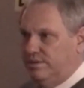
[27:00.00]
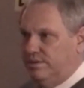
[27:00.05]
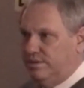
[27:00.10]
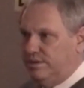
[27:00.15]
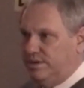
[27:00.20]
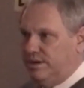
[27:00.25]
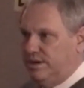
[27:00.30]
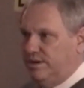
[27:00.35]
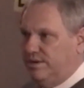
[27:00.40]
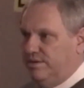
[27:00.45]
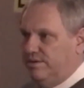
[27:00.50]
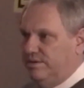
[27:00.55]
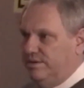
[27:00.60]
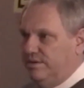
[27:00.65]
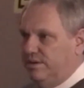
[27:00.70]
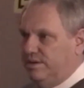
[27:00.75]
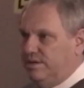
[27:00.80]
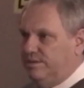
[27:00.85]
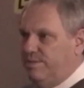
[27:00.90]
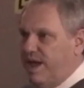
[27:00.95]
So
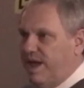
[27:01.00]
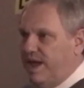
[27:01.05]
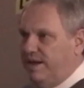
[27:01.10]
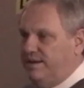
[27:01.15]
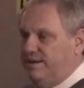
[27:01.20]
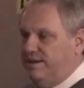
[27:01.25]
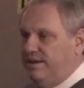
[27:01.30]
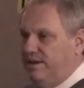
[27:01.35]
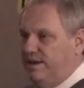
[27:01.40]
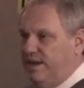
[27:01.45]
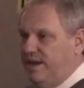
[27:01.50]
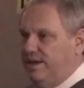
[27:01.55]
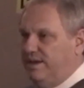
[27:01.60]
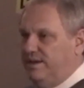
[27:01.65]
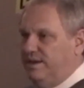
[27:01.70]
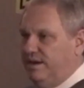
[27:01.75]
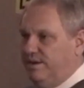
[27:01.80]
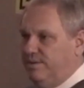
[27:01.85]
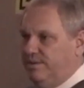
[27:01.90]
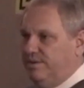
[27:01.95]
it's back to you
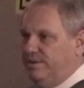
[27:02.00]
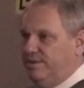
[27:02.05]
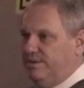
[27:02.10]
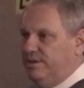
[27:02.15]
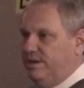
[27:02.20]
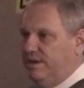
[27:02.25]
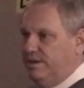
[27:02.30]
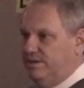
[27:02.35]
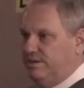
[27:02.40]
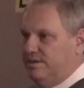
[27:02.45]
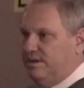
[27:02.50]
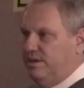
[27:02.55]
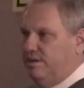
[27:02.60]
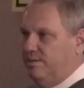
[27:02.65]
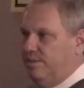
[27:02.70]
can't take real estate in slow